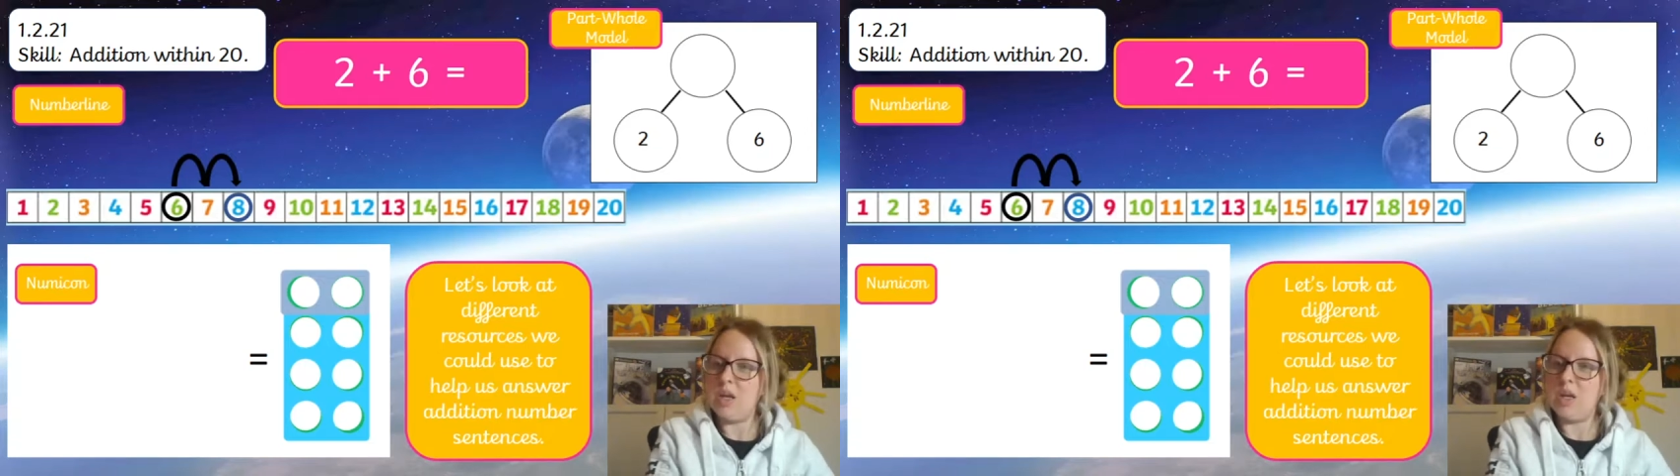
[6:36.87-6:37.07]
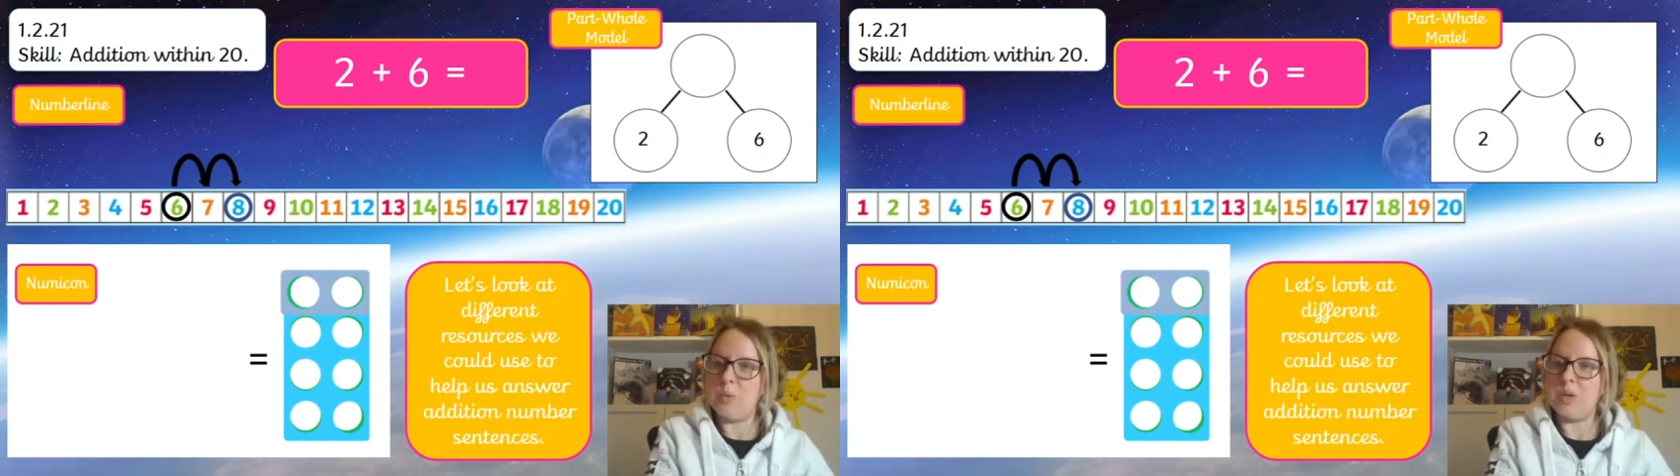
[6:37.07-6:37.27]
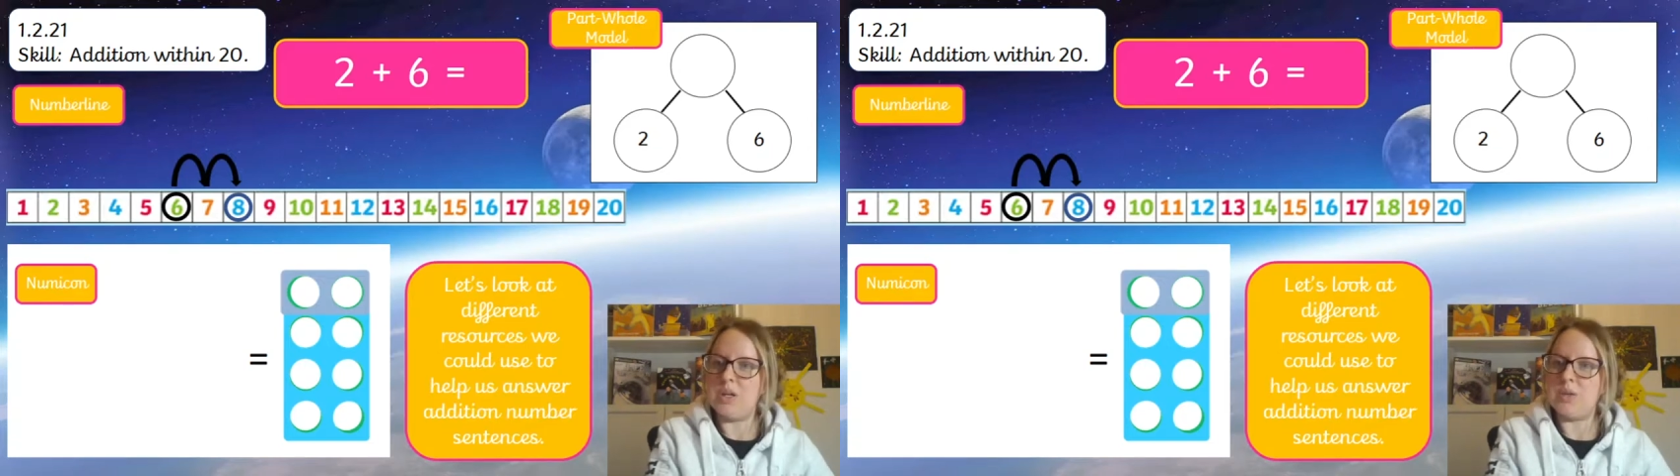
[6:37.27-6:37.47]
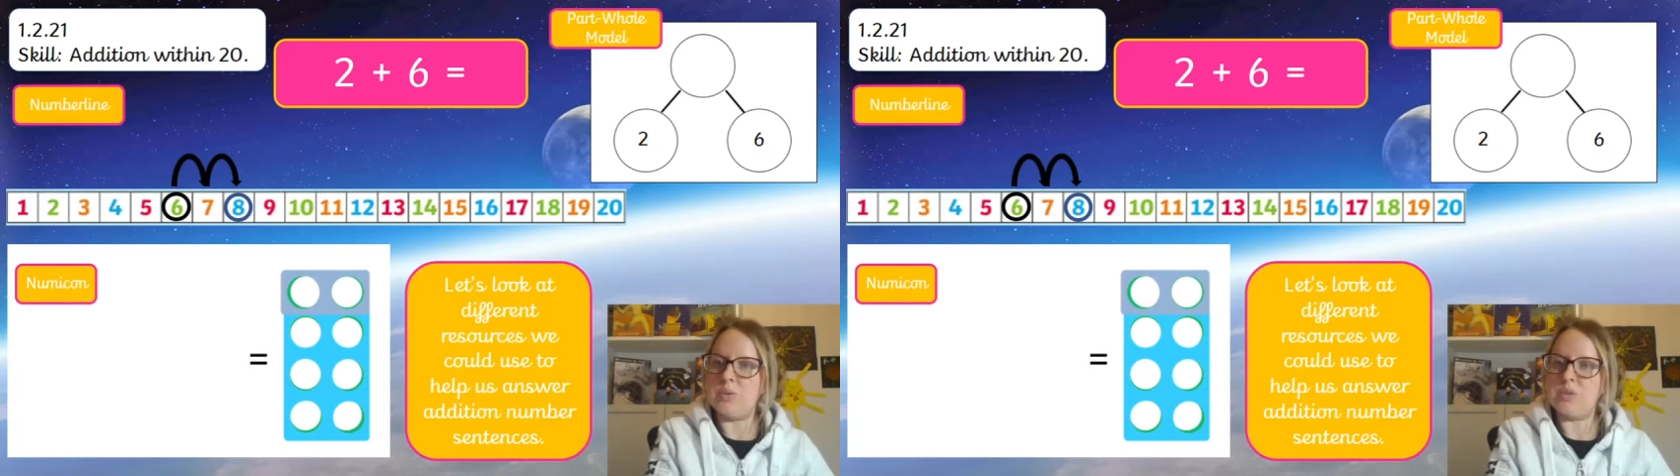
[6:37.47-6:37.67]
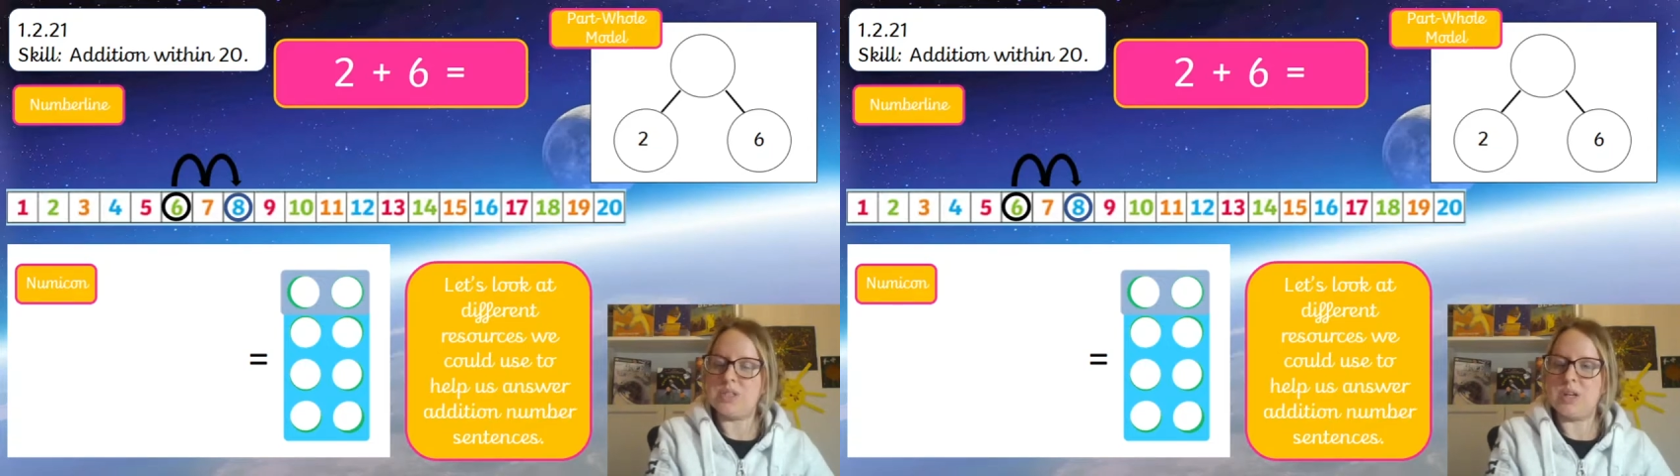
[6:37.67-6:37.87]
We can
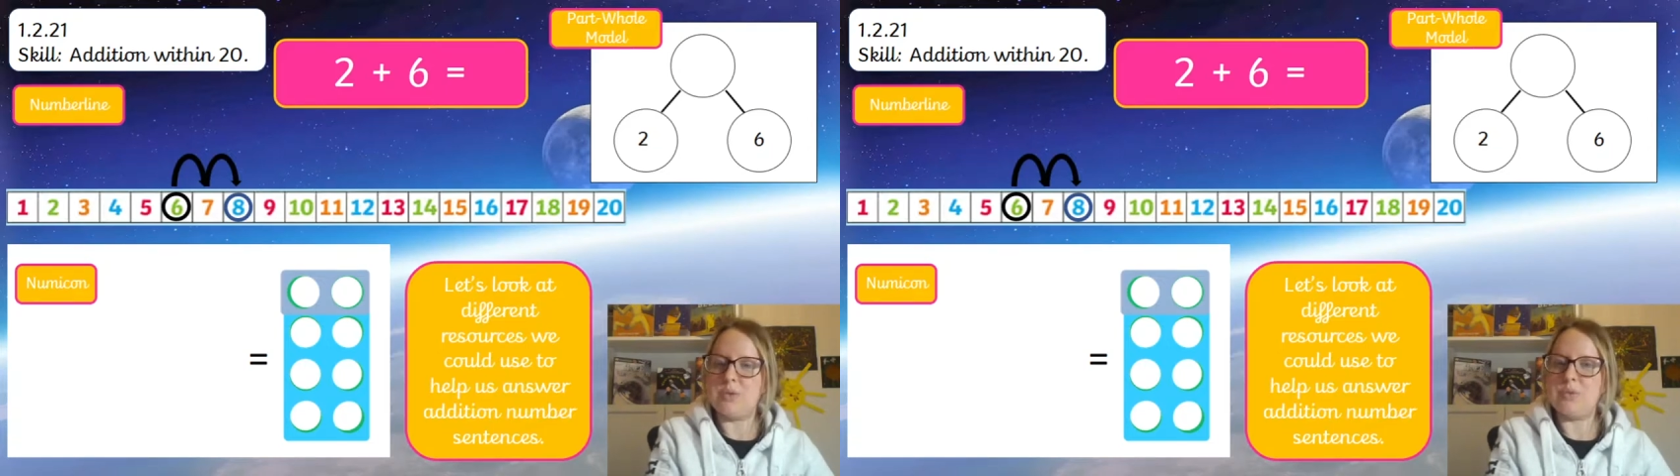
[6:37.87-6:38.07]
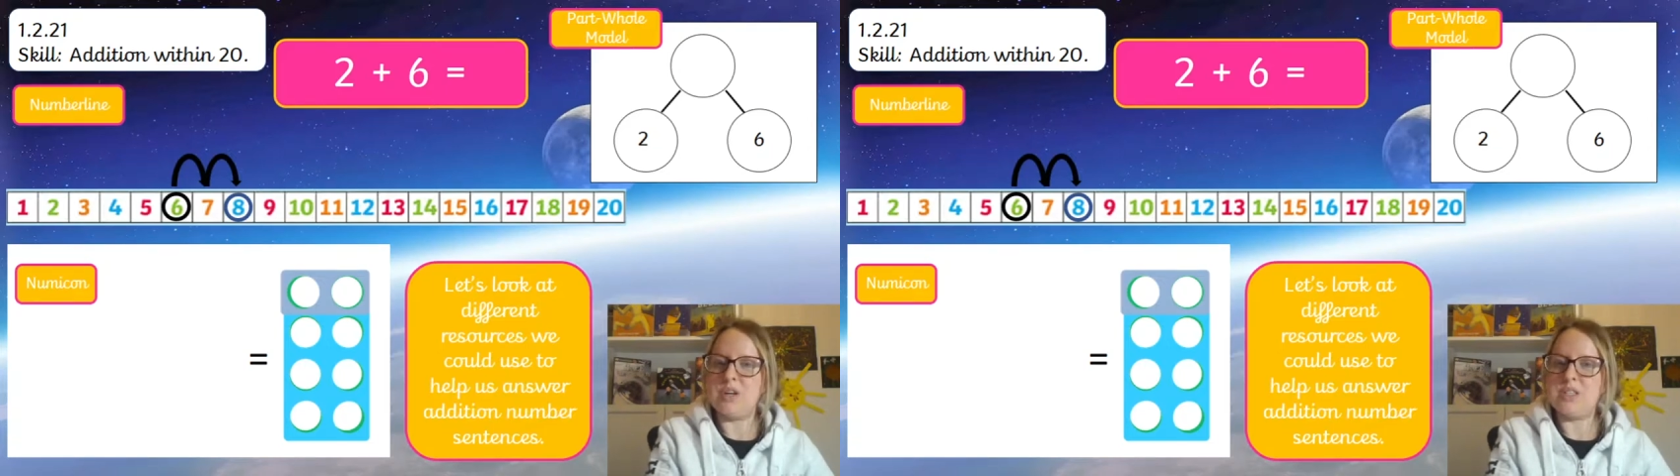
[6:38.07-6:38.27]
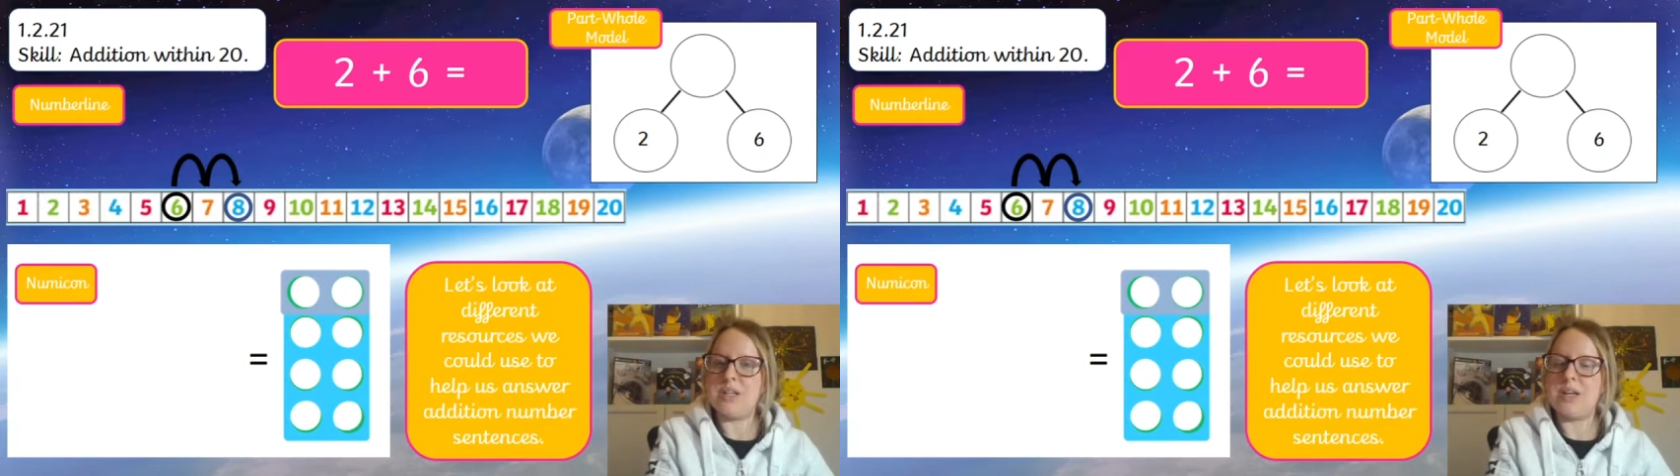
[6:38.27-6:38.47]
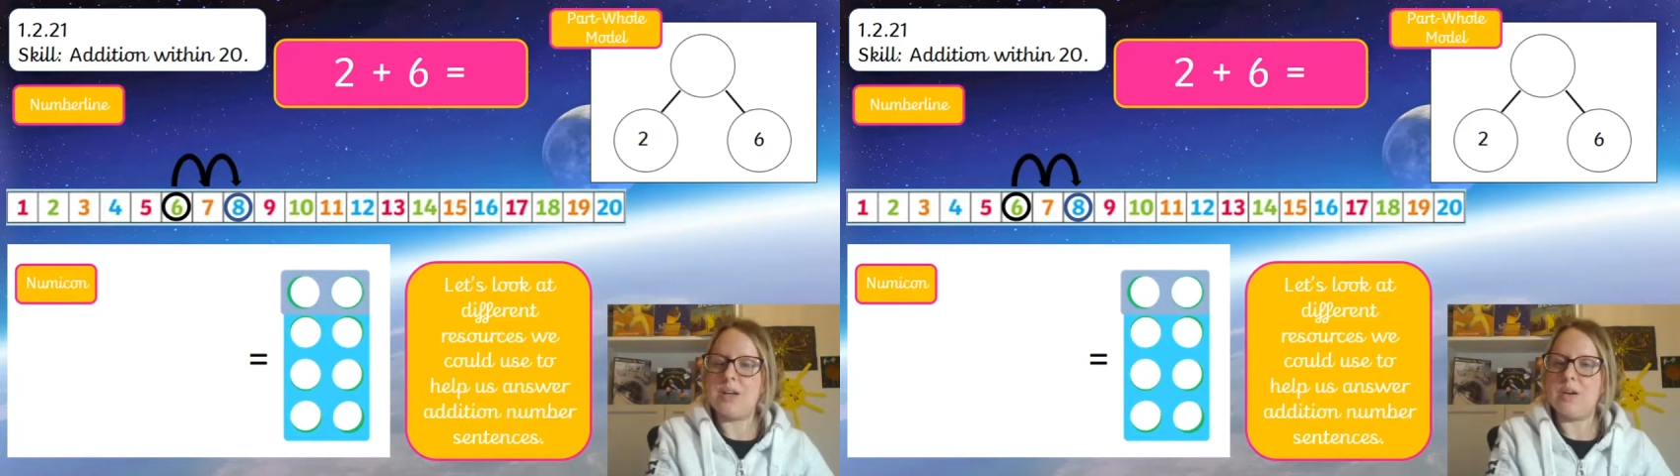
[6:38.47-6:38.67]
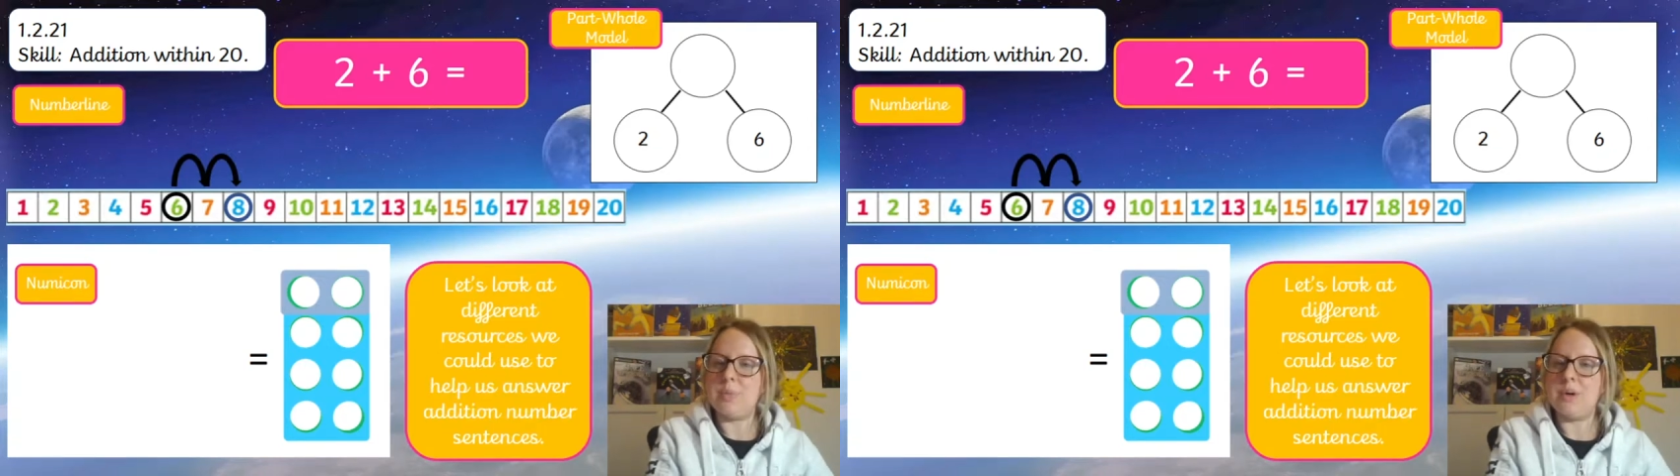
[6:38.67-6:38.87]
also write it in our
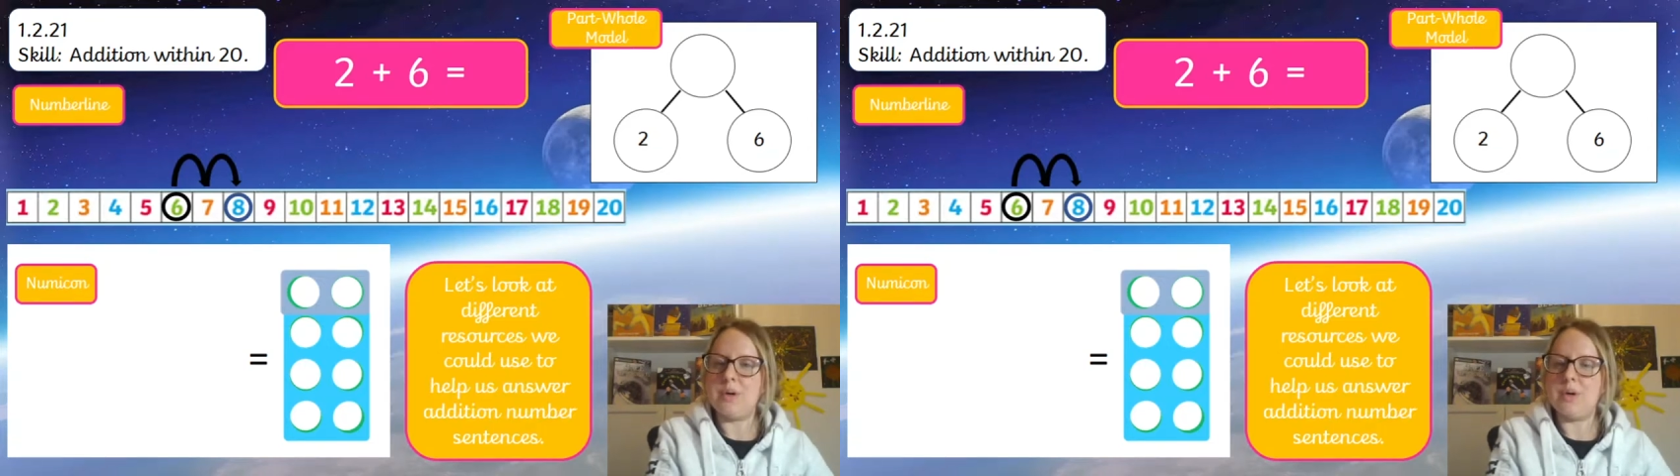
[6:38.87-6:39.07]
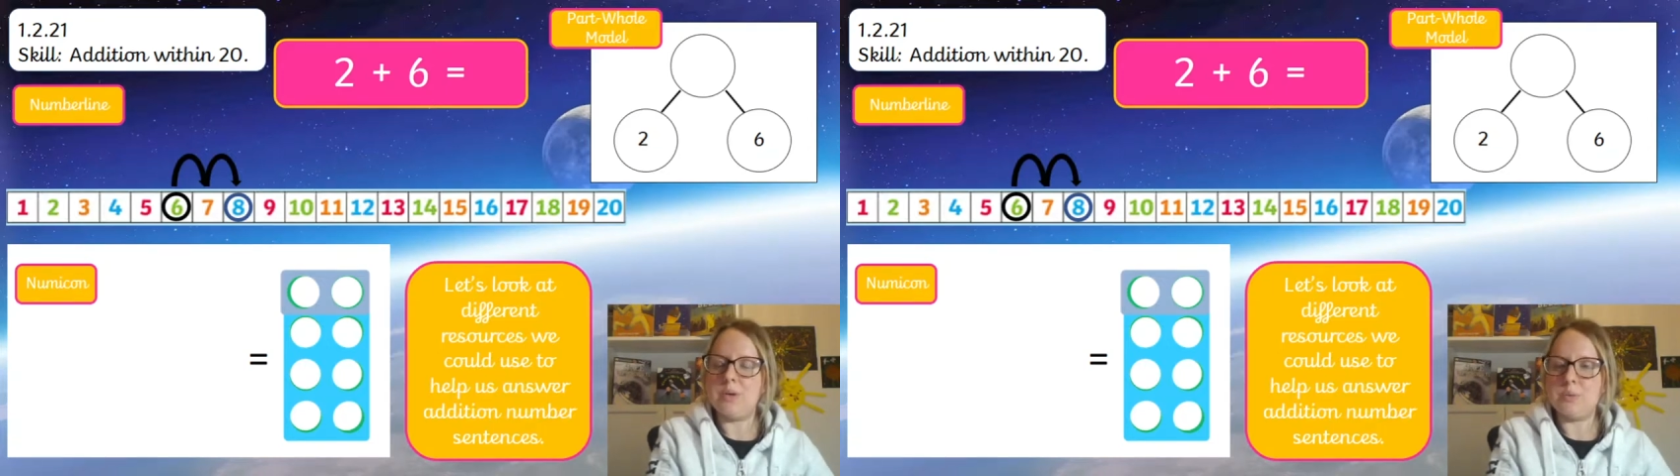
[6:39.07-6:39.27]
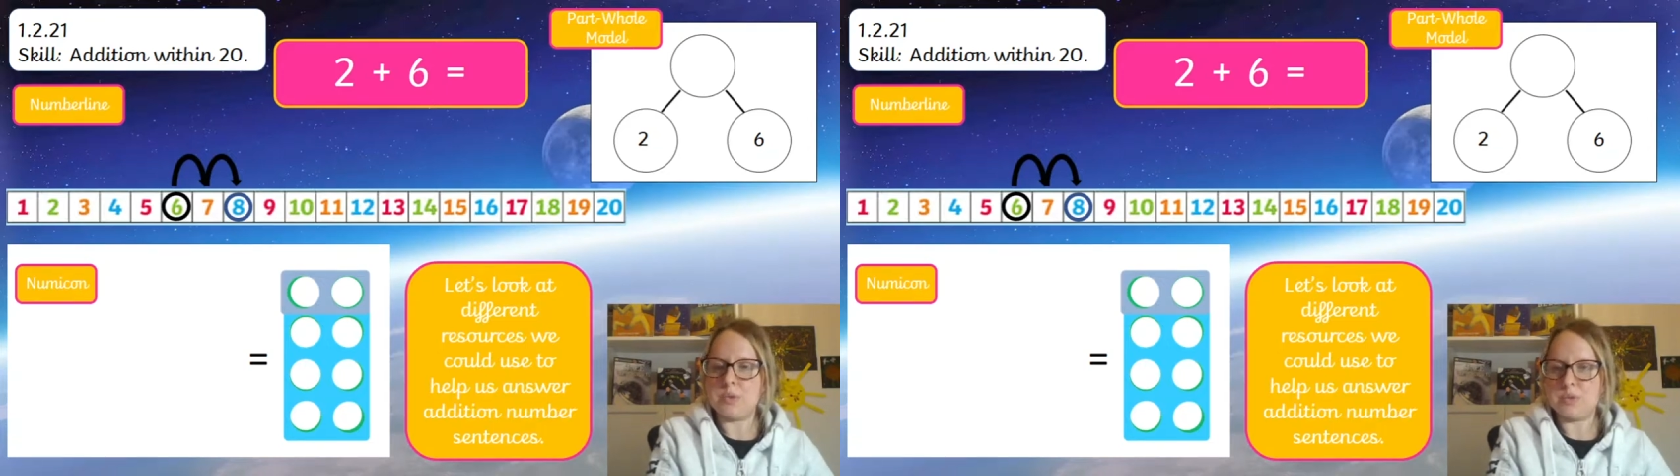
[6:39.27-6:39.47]
part whole model,